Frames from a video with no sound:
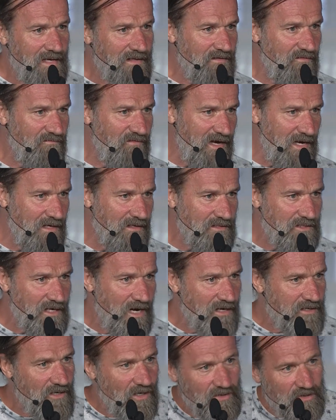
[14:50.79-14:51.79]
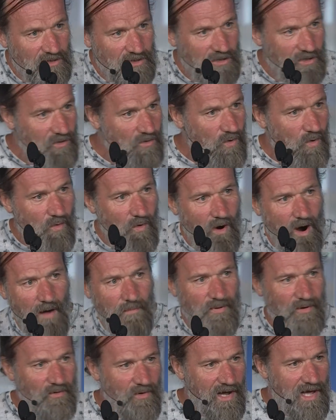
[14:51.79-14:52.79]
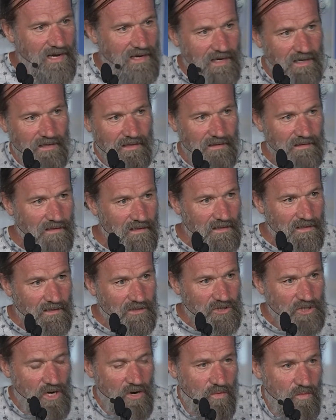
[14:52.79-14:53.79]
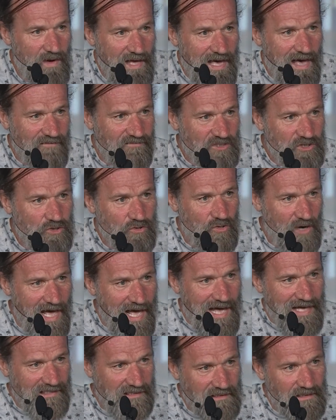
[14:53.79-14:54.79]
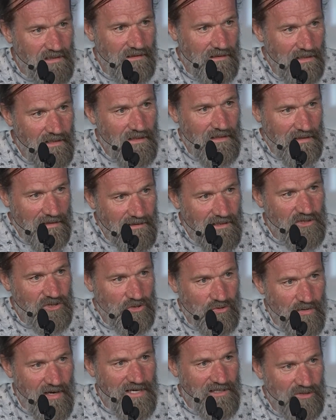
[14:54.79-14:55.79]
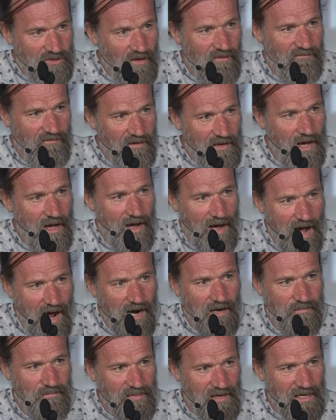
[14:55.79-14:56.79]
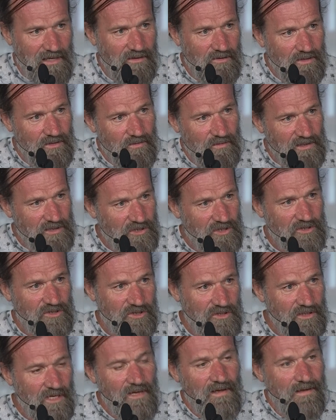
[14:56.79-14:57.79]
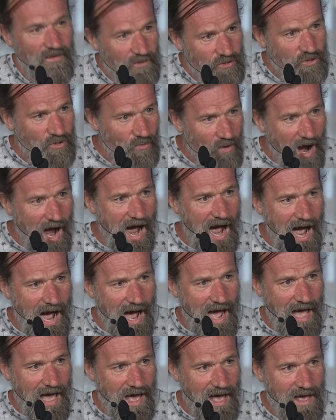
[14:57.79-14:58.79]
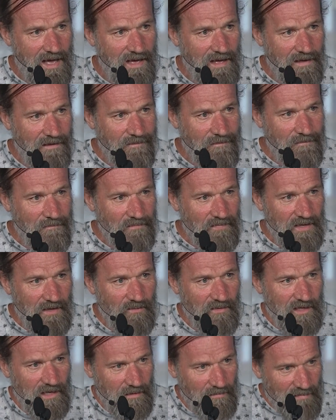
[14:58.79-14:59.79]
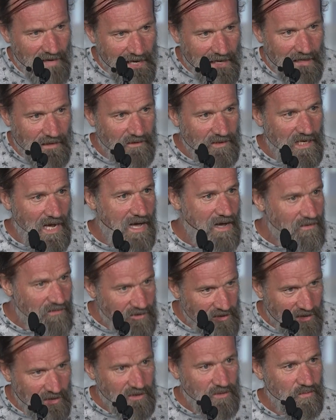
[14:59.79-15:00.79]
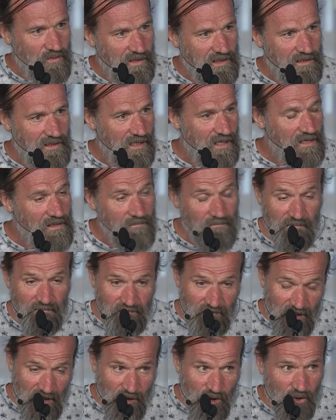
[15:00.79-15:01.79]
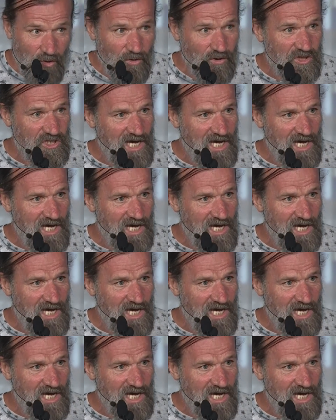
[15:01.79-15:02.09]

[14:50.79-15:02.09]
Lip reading: the veins are not cooperating. So we have stress, the stress of a heartbeat which is too high. We can make it down just with a cold